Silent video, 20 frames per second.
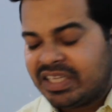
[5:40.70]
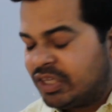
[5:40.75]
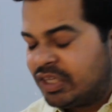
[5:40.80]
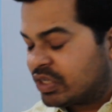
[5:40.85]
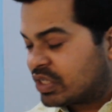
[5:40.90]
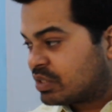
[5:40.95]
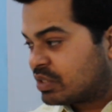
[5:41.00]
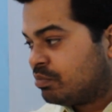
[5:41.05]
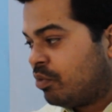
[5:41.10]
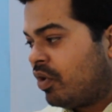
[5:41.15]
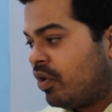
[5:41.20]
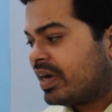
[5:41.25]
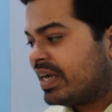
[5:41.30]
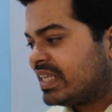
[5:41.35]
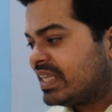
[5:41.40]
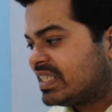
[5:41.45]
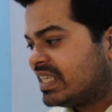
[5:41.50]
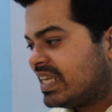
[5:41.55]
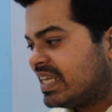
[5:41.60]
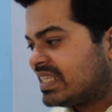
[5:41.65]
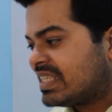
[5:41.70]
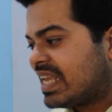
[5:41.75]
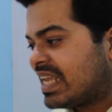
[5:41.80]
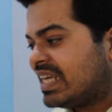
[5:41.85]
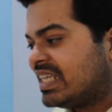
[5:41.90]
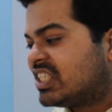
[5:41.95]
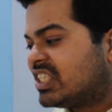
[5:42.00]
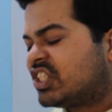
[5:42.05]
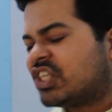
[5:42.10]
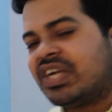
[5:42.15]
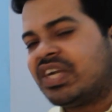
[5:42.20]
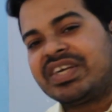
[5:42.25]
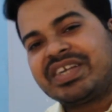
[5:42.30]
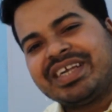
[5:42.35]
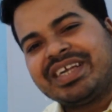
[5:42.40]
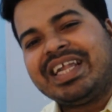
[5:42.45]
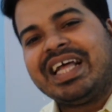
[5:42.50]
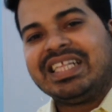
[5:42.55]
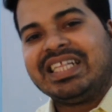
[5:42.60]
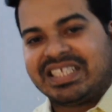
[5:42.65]
your smoke testing is like a
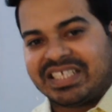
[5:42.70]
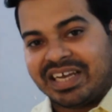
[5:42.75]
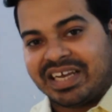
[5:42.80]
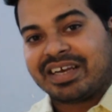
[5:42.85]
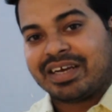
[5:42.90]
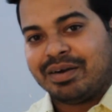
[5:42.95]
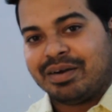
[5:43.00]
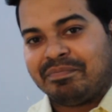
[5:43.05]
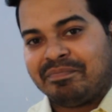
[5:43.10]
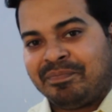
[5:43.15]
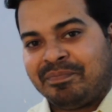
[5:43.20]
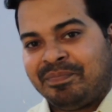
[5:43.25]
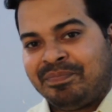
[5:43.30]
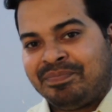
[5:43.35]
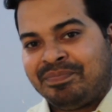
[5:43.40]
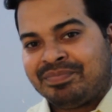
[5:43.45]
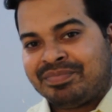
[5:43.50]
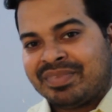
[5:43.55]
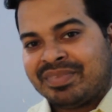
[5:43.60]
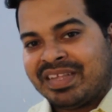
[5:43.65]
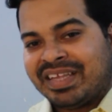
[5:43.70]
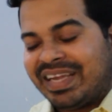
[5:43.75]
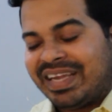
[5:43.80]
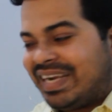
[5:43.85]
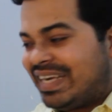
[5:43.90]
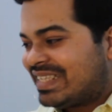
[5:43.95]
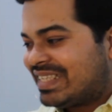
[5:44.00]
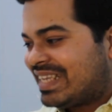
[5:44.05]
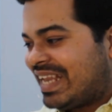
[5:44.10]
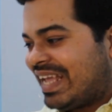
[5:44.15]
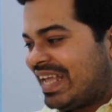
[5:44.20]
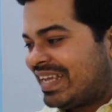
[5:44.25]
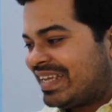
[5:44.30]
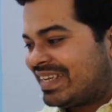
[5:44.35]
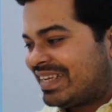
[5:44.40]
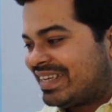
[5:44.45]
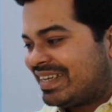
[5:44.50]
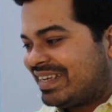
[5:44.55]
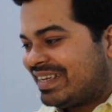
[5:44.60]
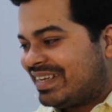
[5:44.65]
general health checkup. It is
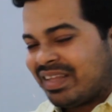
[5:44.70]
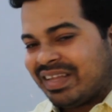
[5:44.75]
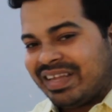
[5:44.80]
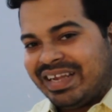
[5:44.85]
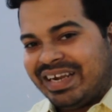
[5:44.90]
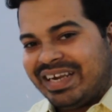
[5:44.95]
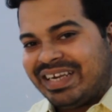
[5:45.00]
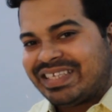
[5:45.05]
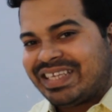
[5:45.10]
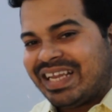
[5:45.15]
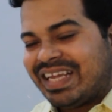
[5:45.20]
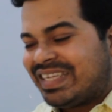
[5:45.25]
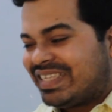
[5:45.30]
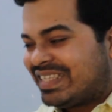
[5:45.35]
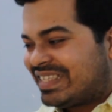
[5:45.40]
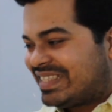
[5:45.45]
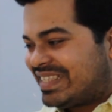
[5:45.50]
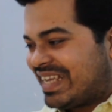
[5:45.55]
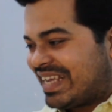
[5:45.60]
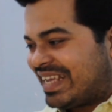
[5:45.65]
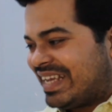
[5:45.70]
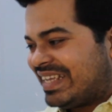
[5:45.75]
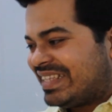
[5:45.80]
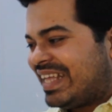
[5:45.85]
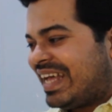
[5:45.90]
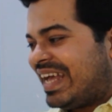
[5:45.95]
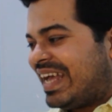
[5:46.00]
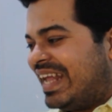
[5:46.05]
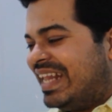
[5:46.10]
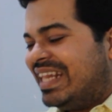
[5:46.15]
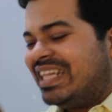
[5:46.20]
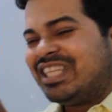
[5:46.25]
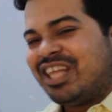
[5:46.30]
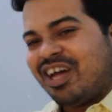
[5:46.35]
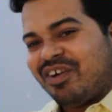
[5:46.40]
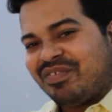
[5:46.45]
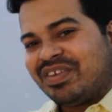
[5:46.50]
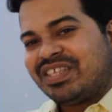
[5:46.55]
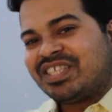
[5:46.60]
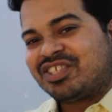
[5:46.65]
like checking the health
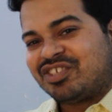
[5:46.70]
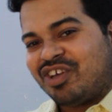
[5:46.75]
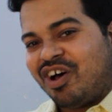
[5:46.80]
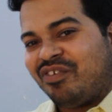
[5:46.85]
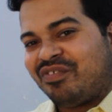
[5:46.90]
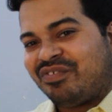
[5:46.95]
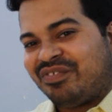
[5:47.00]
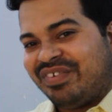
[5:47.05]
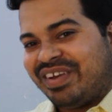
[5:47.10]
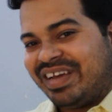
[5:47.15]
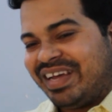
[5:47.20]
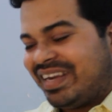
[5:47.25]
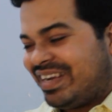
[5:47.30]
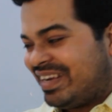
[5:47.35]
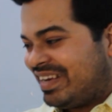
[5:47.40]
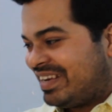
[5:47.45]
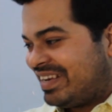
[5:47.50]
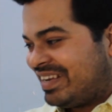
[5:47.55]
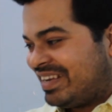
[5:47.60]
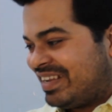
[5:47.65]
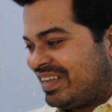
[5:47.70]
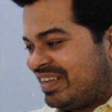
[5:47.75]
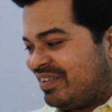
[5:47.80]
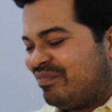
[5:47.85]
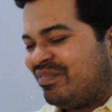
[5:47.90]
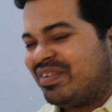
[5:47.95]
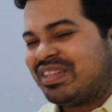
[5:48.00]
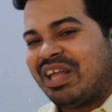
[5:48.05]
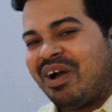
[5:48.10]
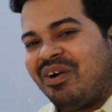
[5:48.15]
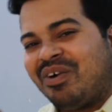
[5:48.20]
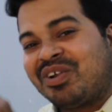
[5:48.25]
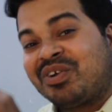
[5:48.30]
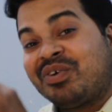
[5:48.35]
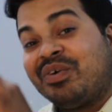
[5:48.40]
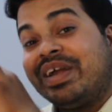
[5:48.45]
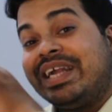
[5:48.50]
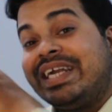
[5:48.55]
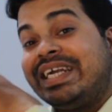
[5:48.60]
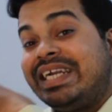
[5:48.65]
of a software without
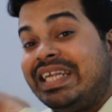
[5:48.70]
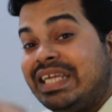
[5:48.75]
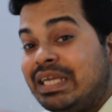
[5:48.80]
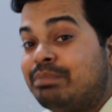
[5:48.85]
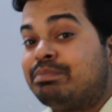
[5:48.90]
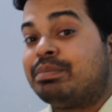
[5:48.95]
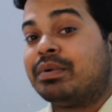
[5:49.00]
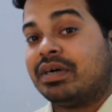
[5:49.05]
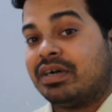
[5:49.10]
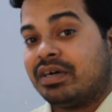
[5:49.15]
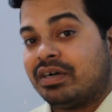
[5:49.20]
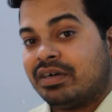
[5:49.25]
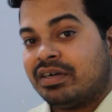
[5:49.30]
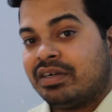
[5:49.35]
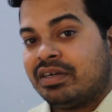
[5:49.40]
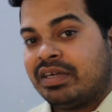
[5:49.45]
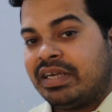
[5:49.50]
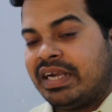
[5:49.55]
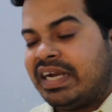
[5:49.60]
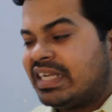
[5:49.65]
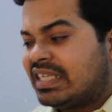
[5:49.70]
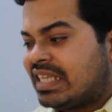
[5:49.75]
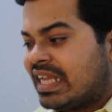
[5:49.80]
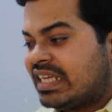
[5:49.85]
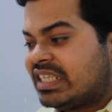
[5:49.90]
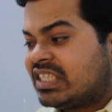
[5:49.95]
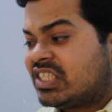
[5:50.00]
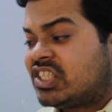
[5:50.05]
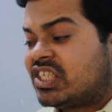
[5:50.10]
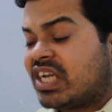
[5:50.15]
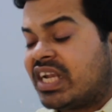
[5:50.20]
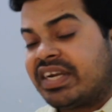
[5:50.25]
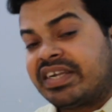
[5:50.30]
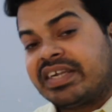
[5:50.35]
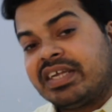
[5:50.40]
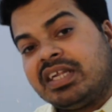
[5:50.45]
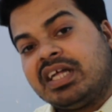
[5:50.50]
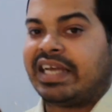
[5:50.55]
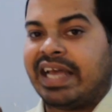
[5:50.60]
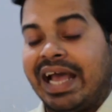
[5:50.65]
going deeper. It is like a
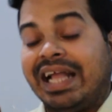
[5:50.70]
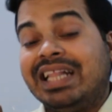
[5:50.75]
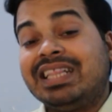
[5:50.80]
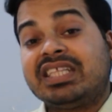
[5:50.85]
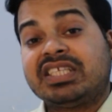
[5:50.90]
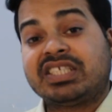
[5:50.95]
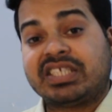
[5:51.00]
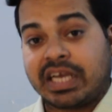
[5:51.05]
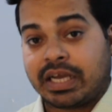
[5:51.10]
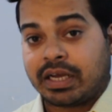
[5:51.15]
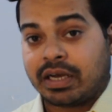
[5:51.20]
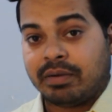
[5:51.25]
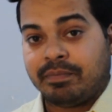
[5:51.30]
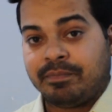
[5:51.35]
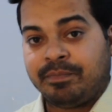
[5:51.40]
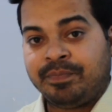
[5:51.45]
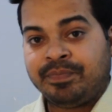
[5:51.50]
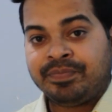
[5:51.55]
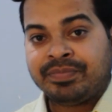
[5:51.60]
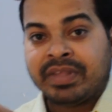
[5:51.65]
general health checkup.